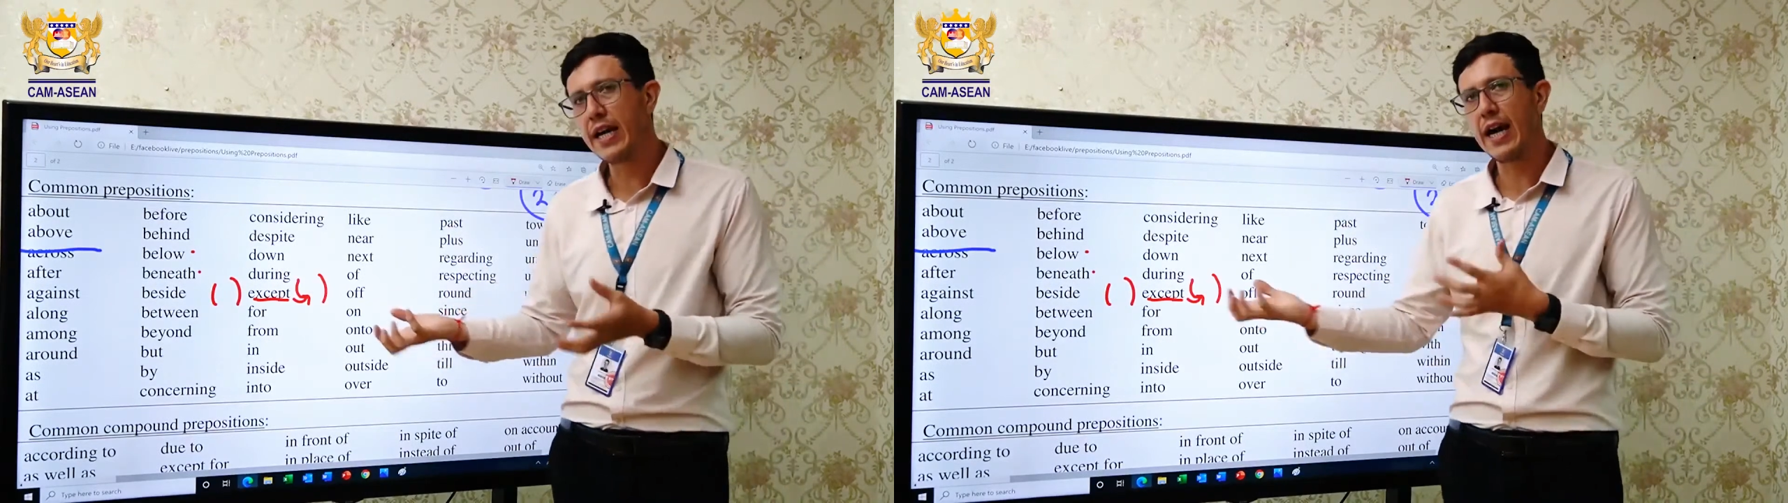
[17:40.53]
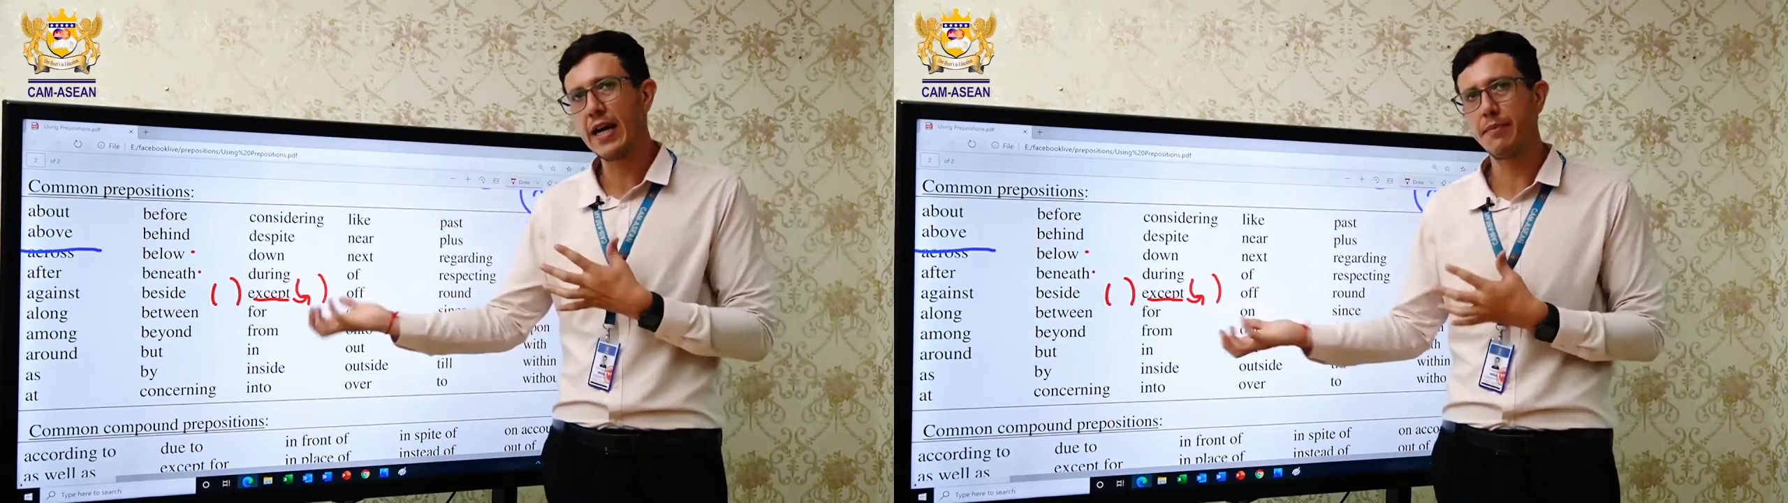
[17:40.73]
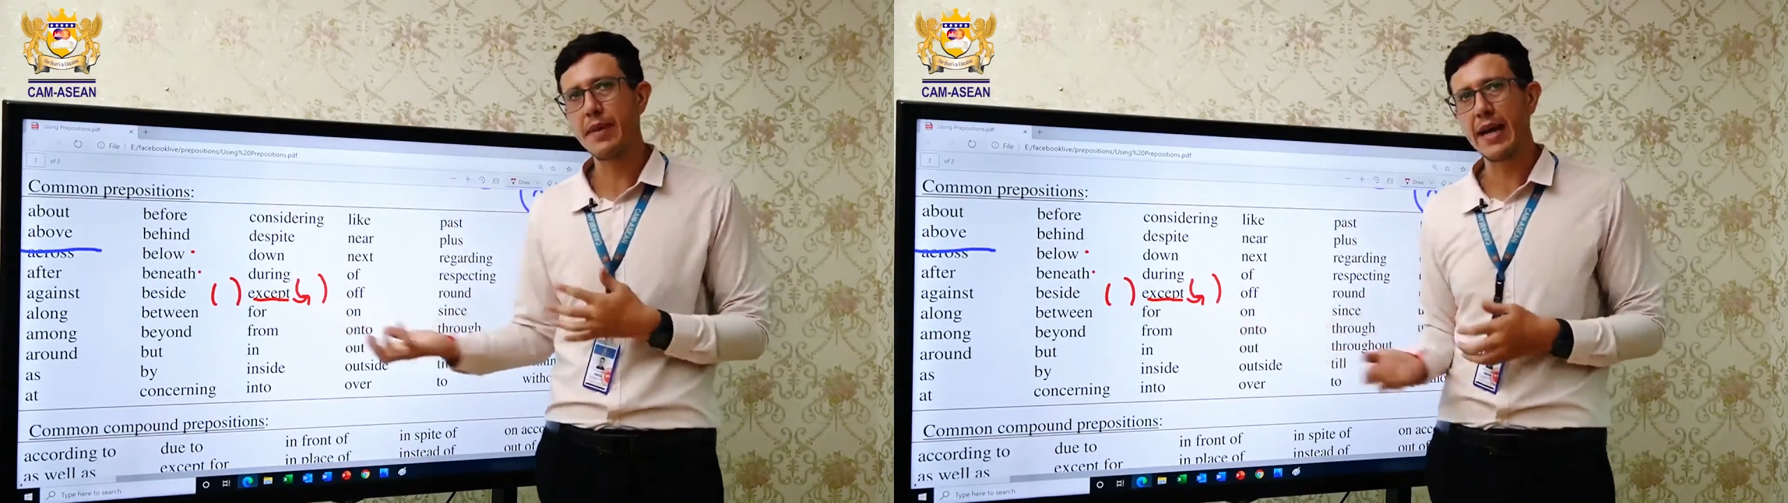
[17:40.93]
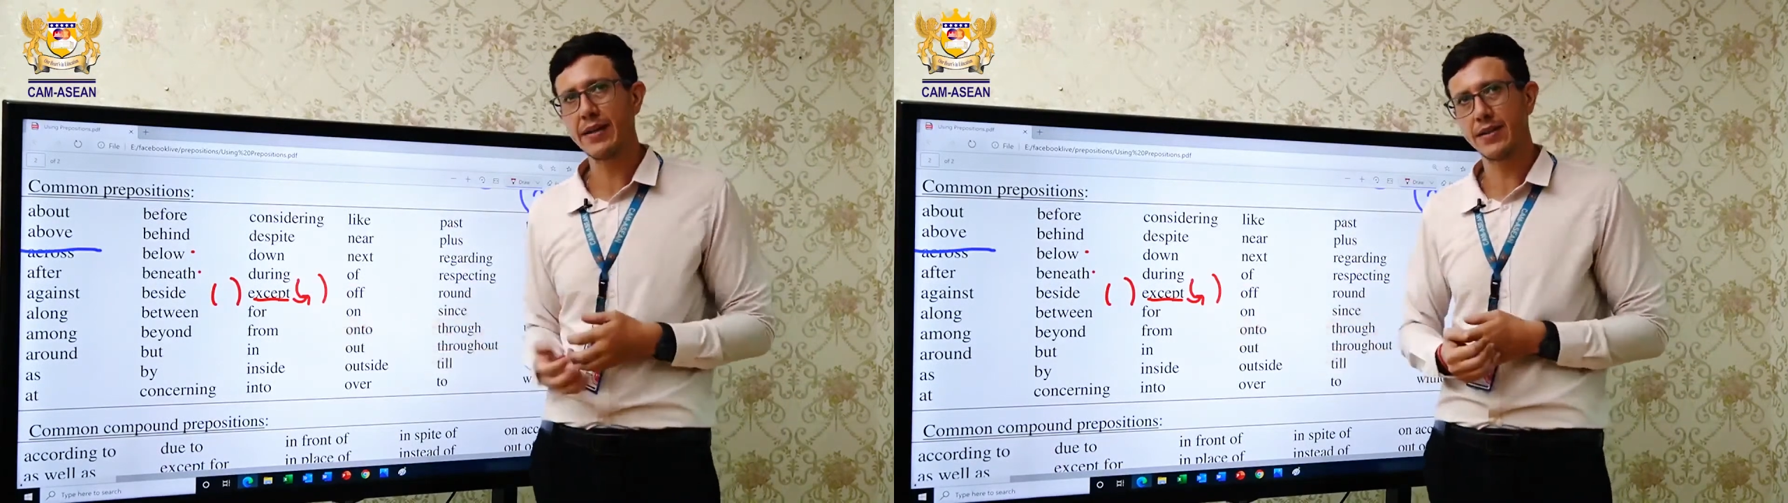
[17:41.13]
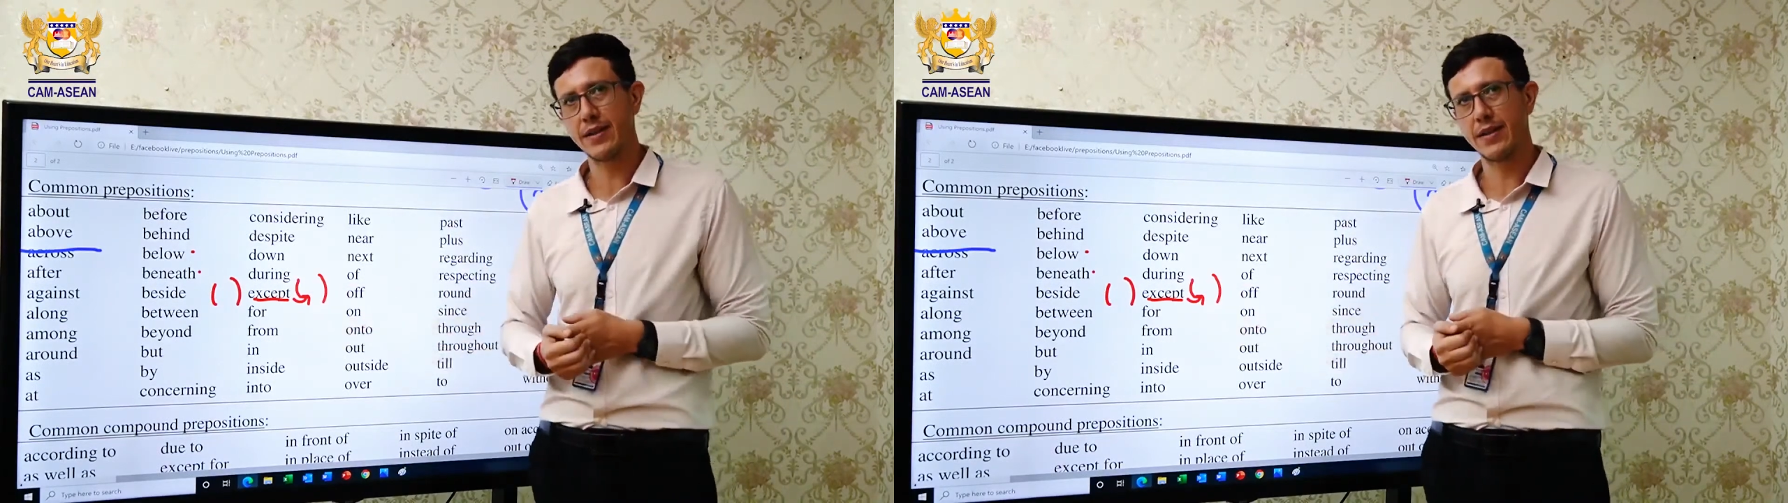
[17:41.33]
I am
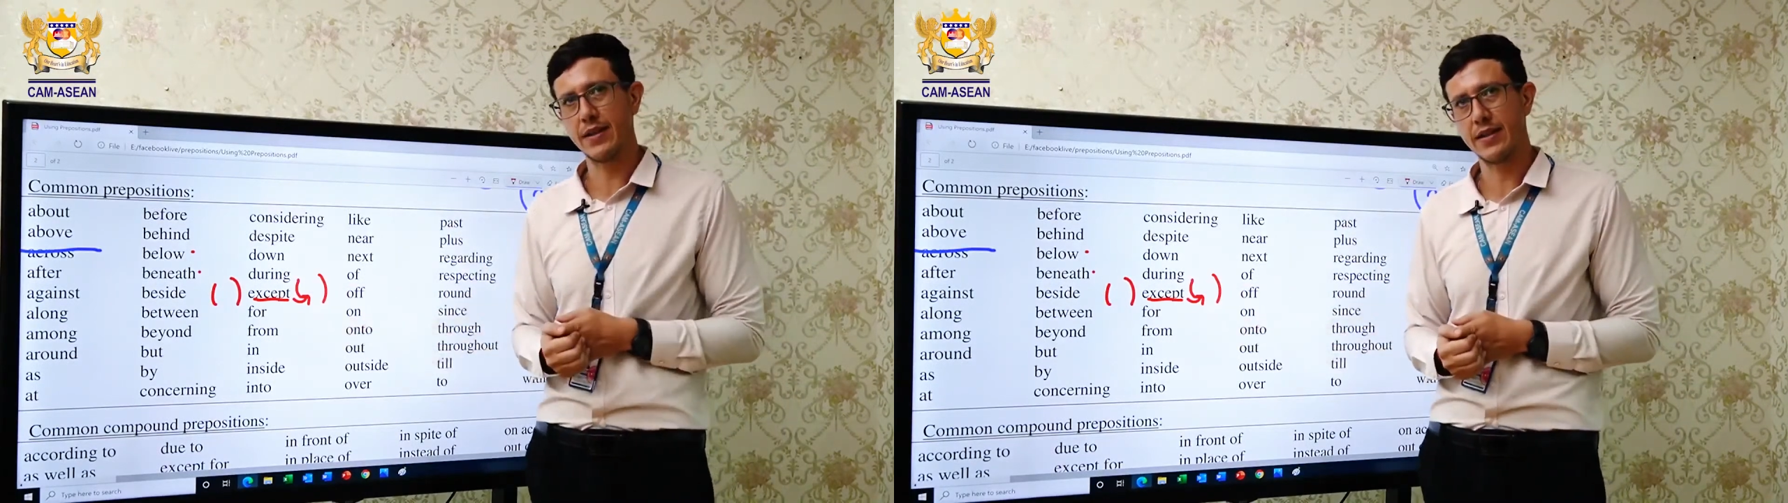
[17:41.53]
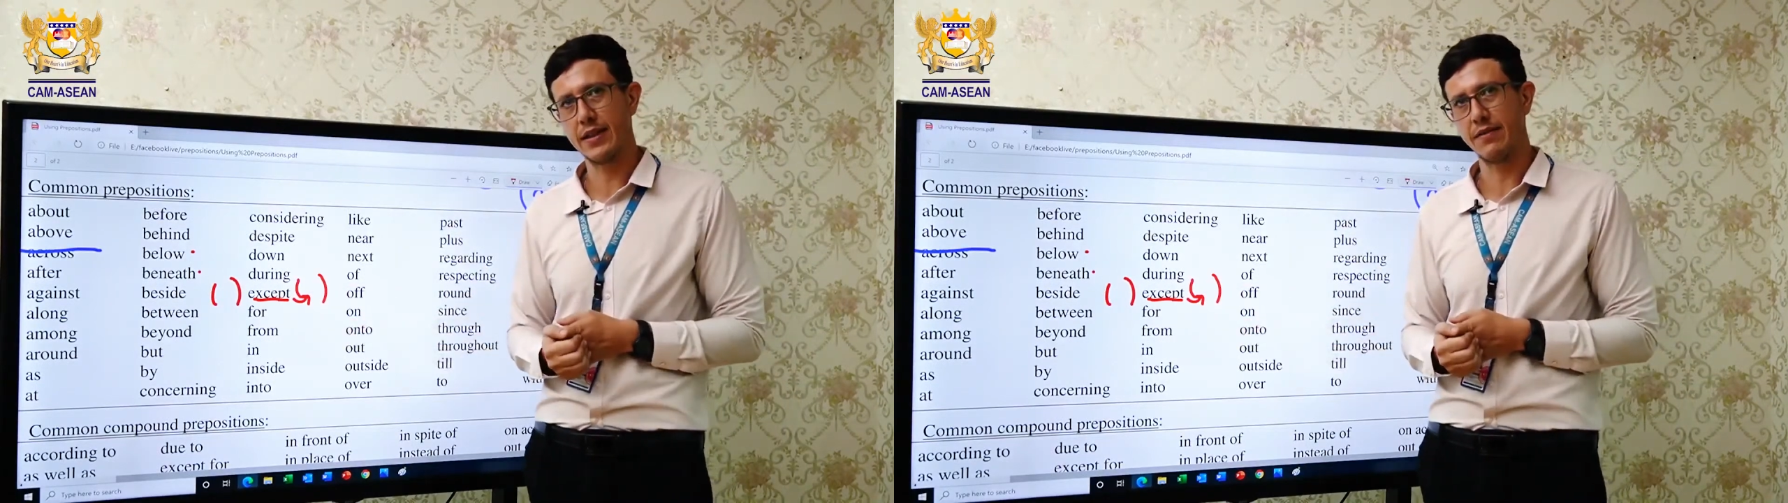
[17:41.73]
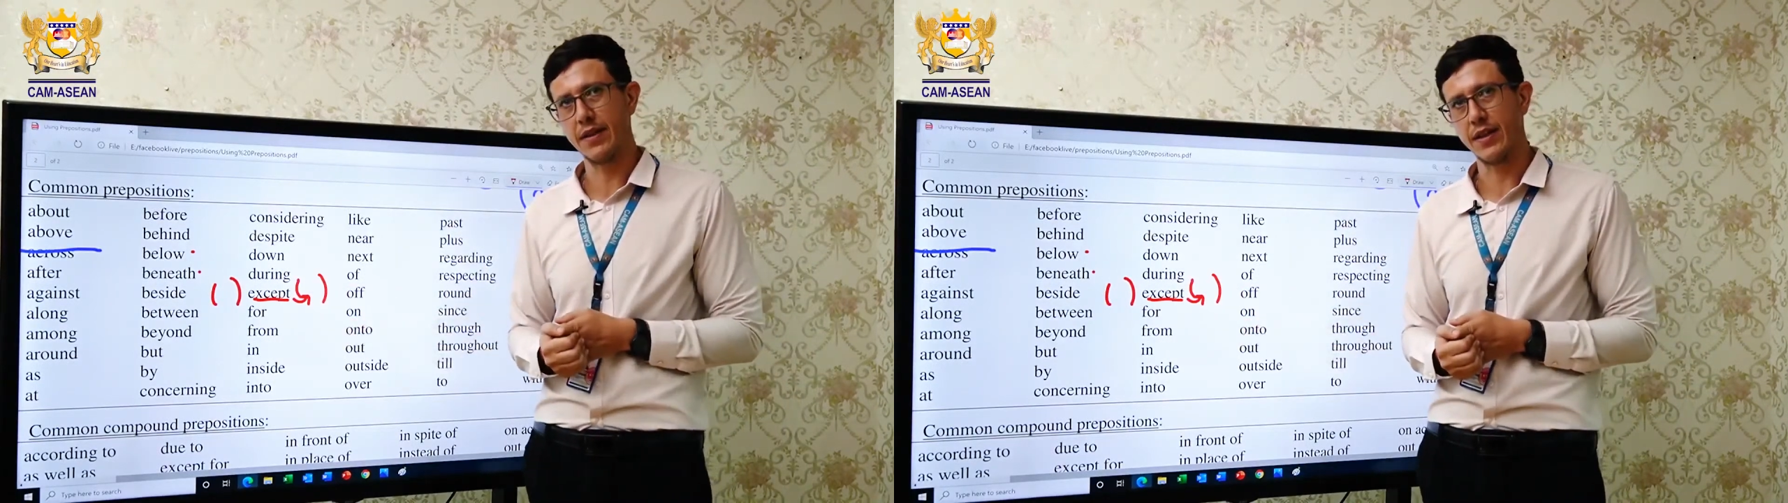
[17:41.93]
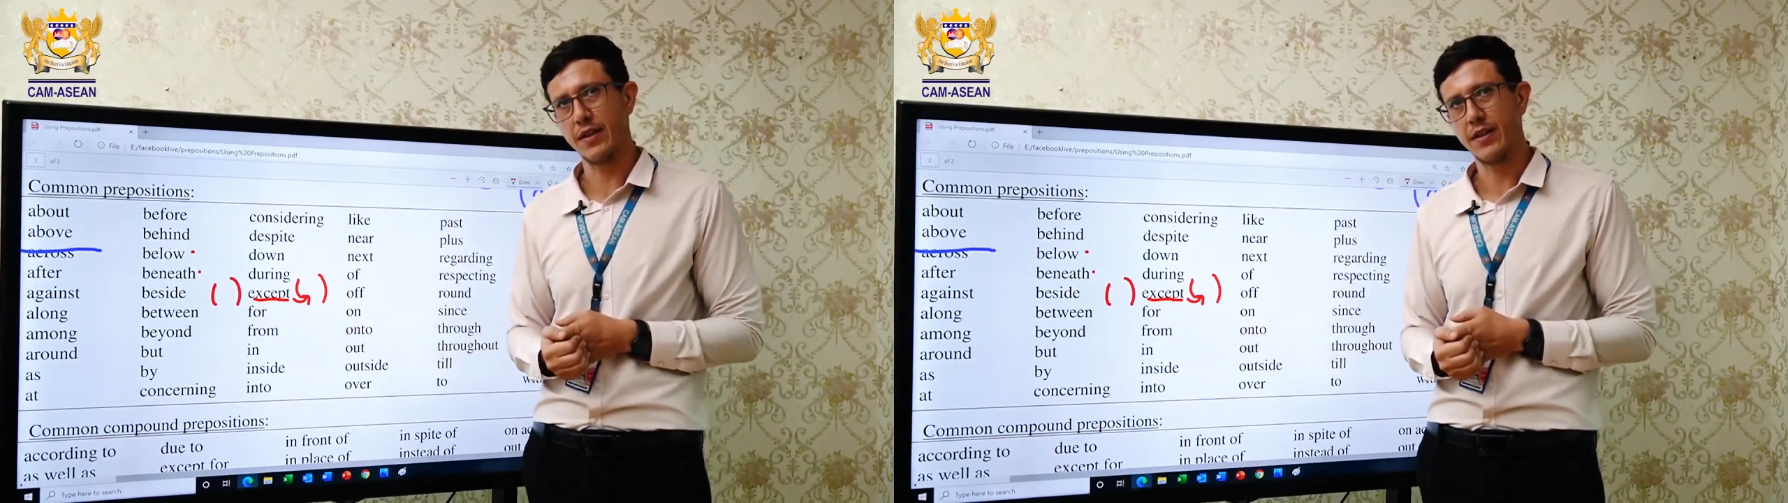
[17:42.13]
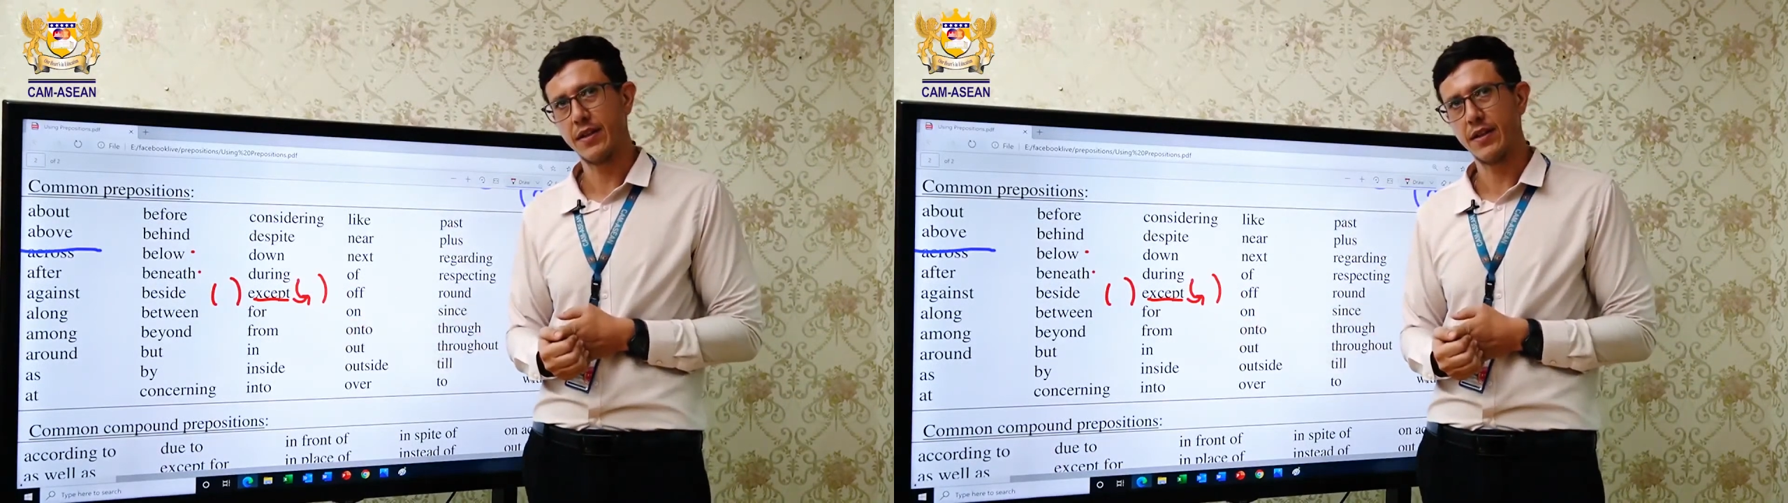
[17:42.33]
next the TV.